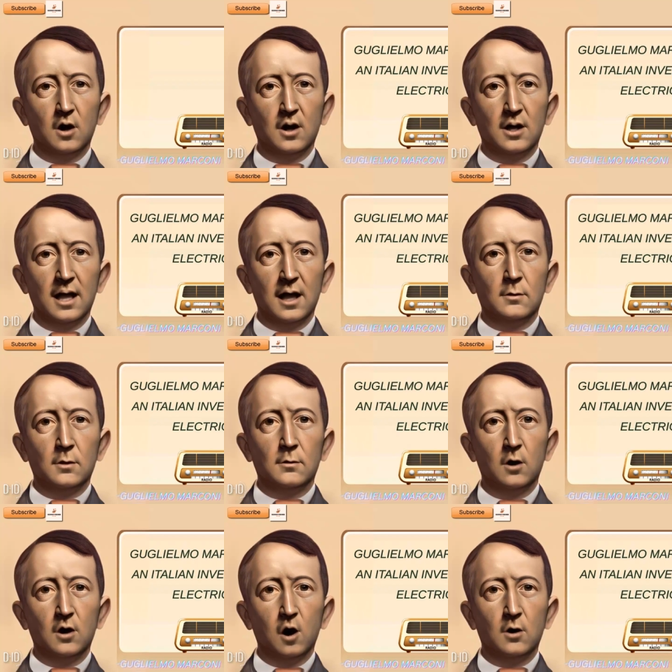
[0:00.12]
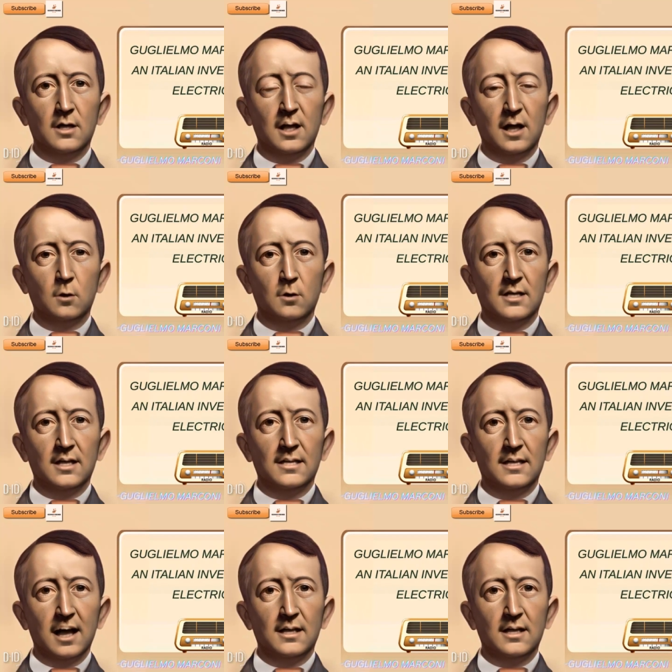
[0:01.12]
Guglielmo Marconi was an
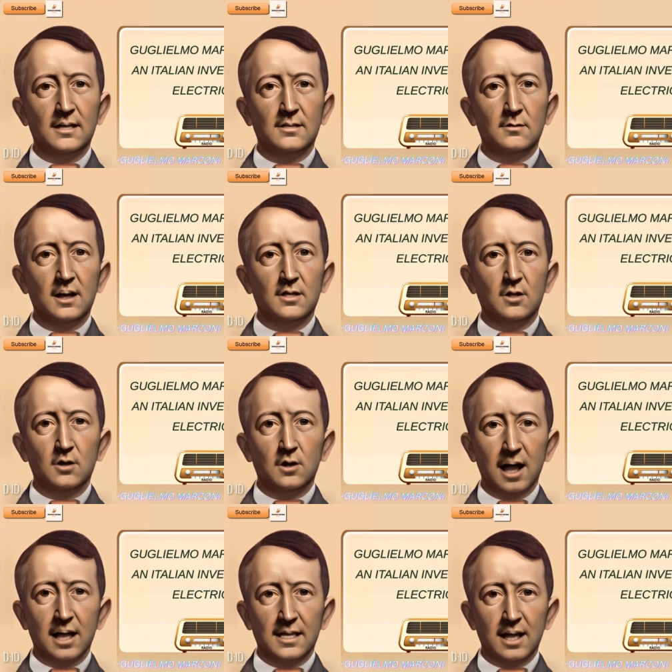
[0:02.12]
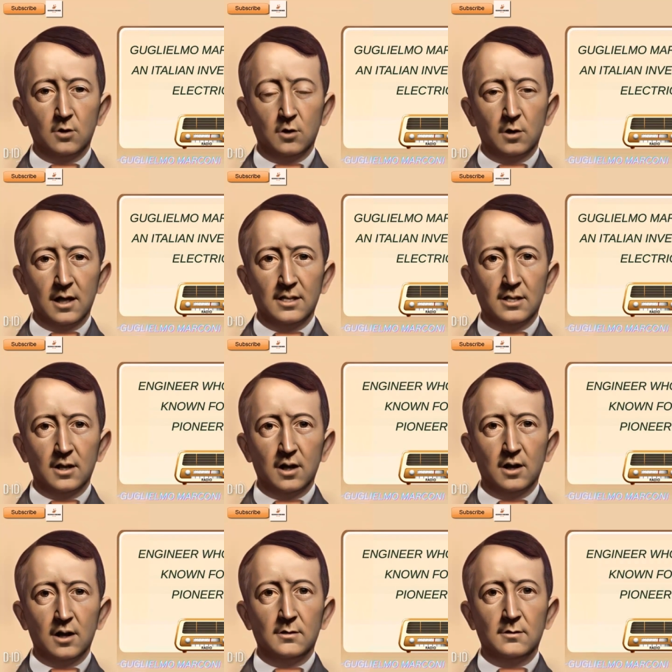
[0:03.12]
Italian inventor and electrical
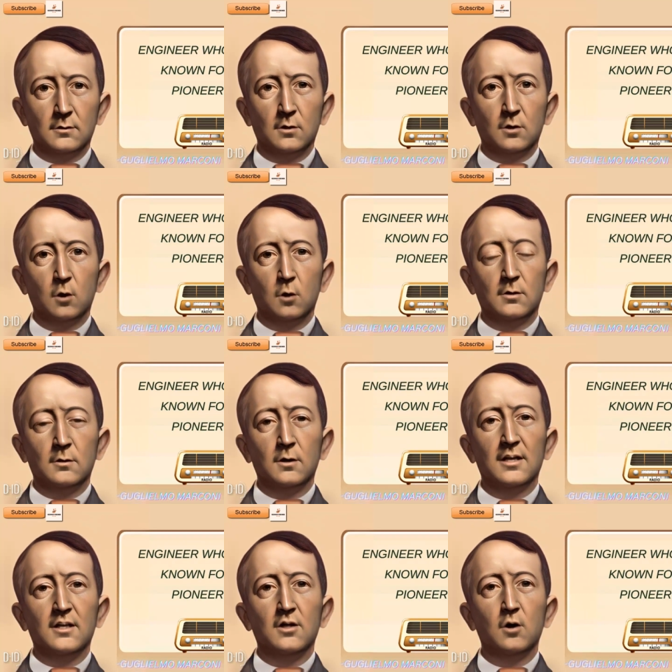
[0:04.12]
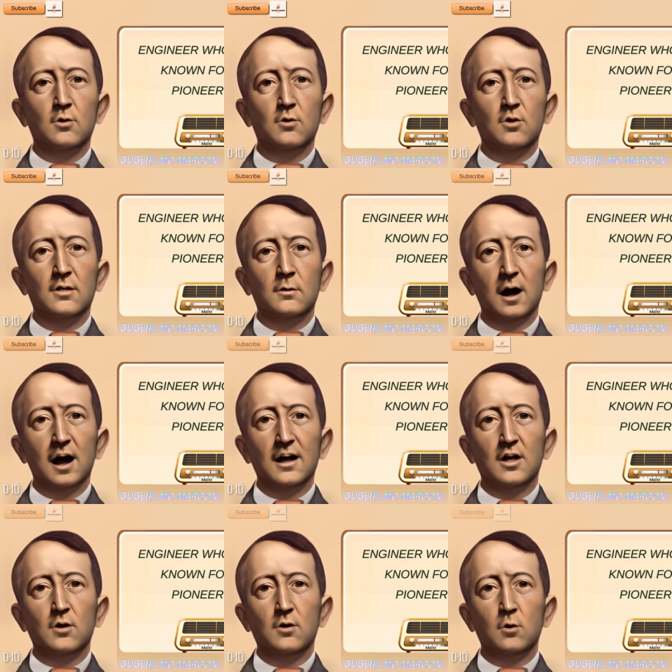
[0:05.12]
engineer, who is best known for his
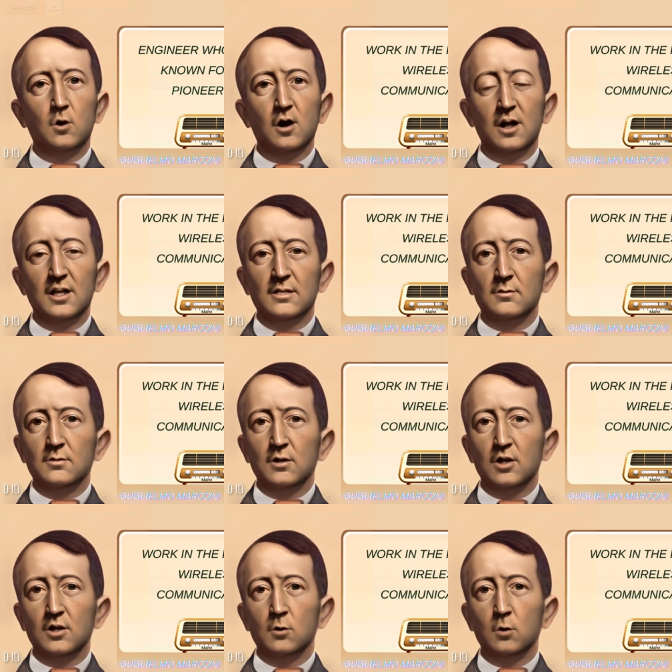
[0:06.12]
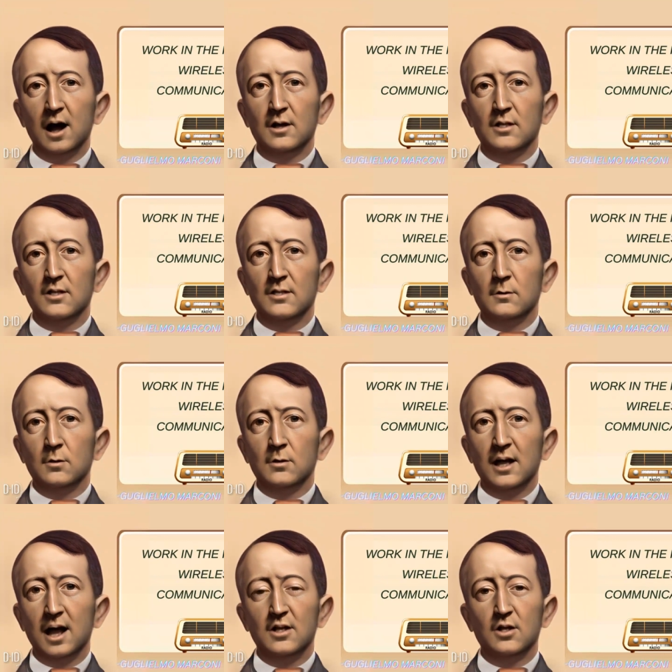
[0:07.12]
pioneering work in the field of wireless
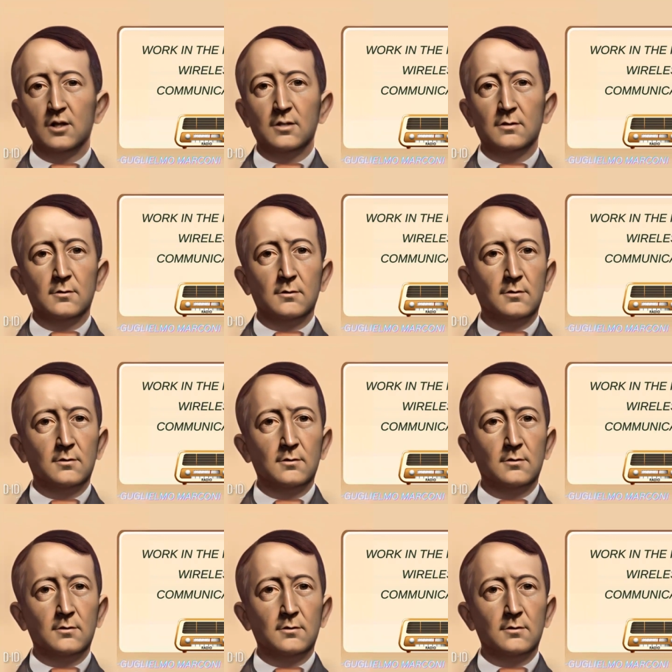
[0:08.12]
communication.